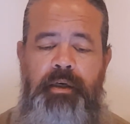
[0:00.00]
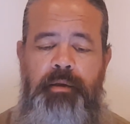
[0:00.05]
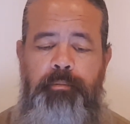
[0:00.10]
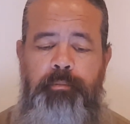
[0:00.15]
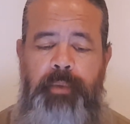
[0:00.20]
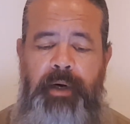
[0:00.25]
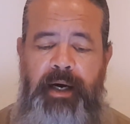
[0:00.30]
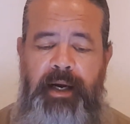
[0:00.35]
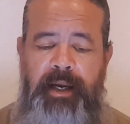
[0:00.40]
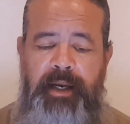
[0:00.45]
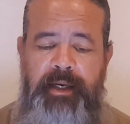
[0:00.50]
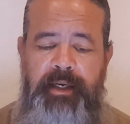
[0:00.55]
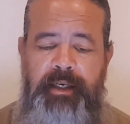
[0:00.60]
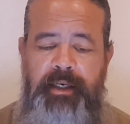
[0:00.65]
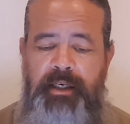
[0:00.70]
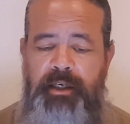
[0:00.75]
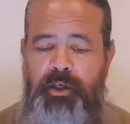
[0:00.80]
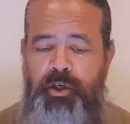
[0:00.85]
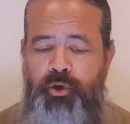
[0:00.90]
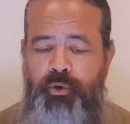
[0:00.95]
by
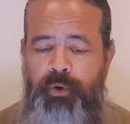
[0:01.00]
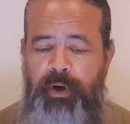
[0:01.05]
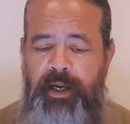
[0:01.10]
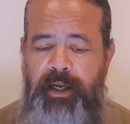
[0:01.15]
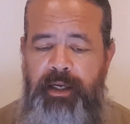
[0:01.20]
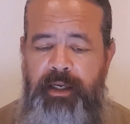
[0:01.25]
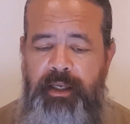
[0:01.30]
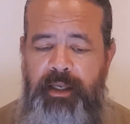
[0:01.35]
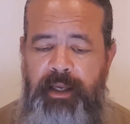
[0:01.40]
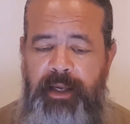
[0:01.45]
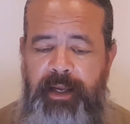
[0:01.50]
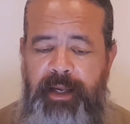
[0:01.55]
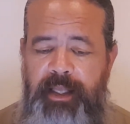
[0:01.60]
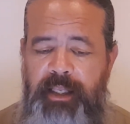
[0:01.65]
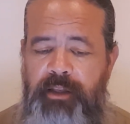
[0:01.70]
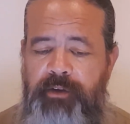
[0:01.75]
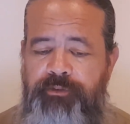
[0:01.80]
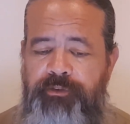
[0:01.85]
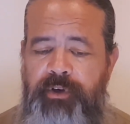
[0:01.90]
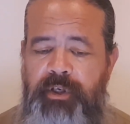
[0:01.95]
Greg
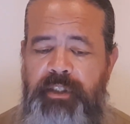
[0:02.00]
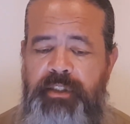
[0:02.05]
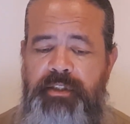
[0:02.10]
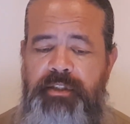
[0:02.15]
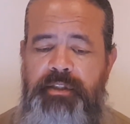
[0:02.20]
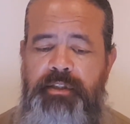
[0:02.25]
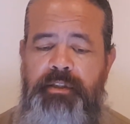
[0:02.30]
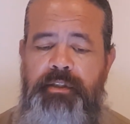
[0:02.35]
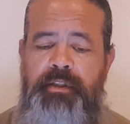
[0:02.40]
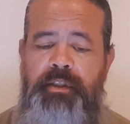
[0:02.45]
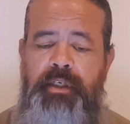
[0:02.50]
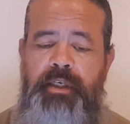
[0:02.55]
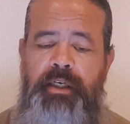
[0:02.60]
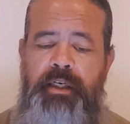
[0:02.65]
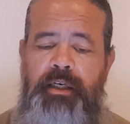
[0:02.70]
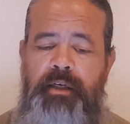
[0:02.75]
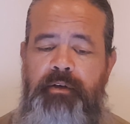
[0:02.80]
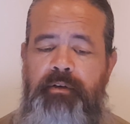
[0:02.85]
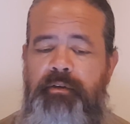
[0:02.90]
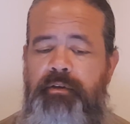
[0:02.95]
Illifritz,
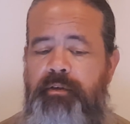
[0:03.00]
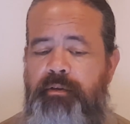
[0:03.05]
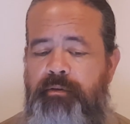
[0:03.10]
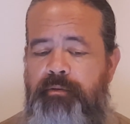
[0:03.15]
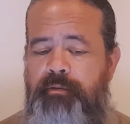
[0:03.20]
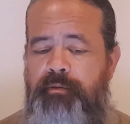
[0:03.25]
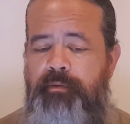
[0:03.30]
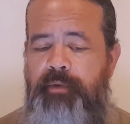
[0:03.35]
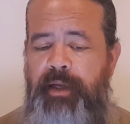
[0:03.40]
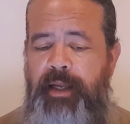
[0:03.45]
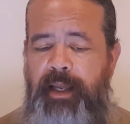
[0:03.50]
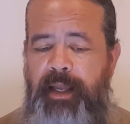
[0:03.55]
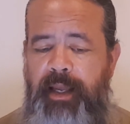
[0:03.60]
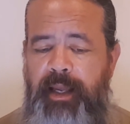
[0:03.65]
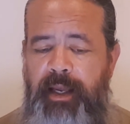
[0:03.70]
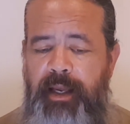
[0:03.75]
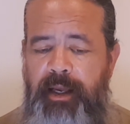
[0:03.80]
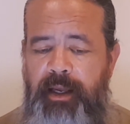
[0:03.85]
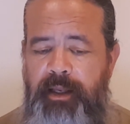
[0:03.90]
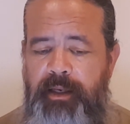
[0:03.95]

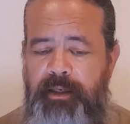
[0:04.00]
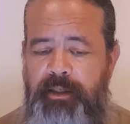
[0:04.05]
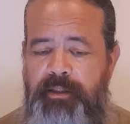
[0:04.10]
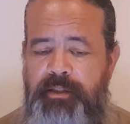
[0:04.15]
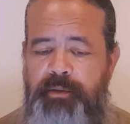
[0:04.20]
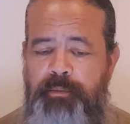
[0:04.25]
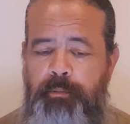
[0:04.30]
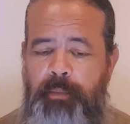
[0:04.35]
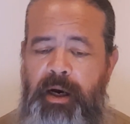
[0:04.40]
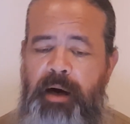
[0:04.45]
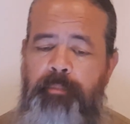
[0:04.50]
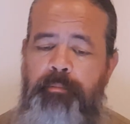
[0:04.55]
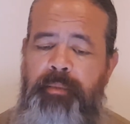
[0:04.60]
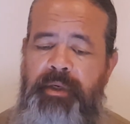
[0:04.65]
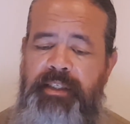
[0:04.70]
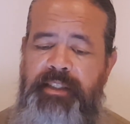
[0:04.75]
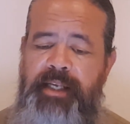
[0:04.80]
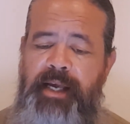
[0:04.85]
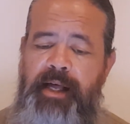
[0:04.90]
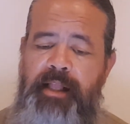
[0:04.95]
and it's Mob
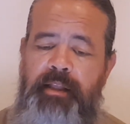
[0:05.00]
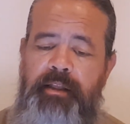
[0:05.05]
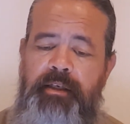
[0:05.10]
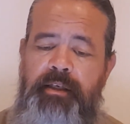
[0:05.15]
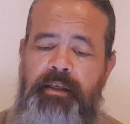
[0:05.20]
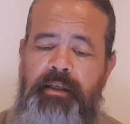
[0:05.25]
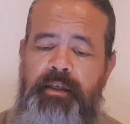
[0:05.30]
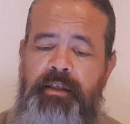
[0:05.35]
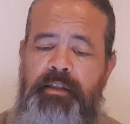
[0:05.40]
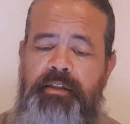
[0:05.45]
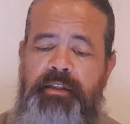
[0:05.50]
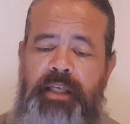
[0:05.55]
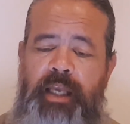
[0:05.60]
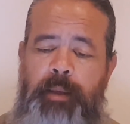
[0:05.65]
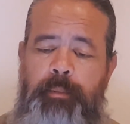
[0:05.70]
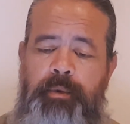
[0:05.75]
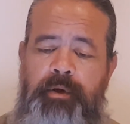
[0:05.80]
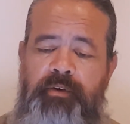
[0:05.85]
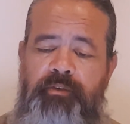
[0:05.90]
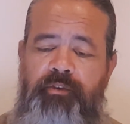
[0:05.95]
Mentality,
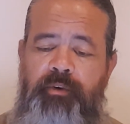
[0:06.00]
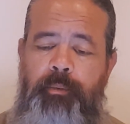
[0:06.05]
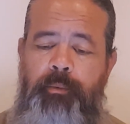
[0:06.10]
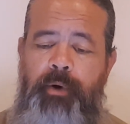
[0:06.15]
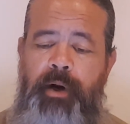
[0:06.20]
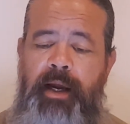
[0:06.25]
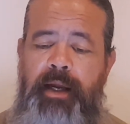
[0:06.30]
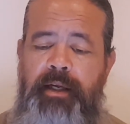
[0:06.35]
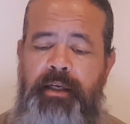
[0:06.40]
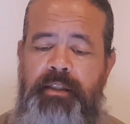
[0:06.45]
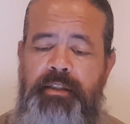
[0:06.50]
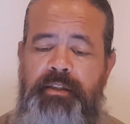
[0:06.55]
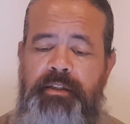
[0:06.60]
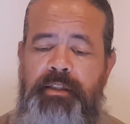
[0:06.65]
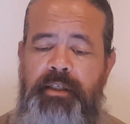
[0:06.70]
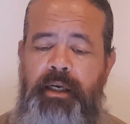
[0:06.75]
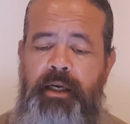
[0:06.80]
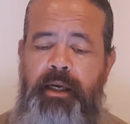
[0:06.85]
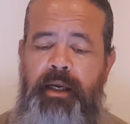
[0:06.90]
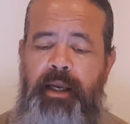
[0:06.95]
Escaping from Riots
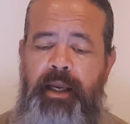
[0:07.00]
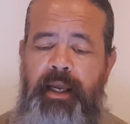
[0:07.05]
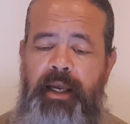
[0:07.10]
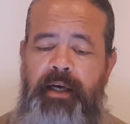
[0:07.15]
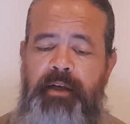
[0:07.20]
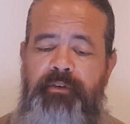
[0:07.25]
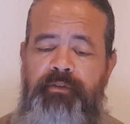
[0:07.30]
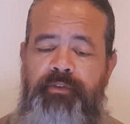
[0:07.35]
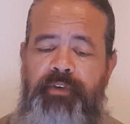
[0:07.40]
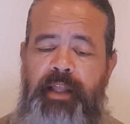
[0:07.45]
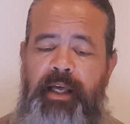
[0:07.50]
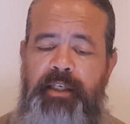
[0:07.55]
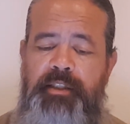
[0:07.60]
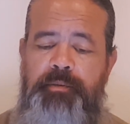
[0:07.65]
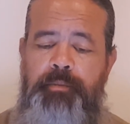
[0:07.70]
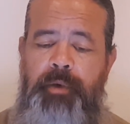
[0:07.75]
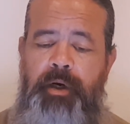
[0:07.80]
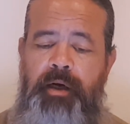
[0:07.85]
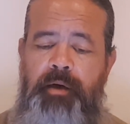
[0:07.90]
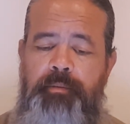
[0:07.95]
and Flash
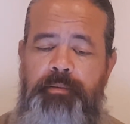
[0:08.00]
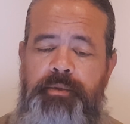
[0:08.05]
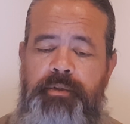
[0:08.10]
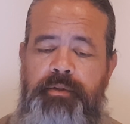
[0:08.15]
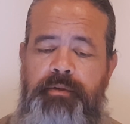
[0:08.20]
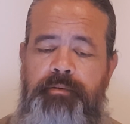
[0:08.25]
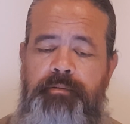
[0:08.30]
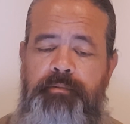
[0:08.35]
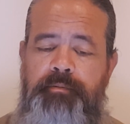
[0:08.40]
Mobs.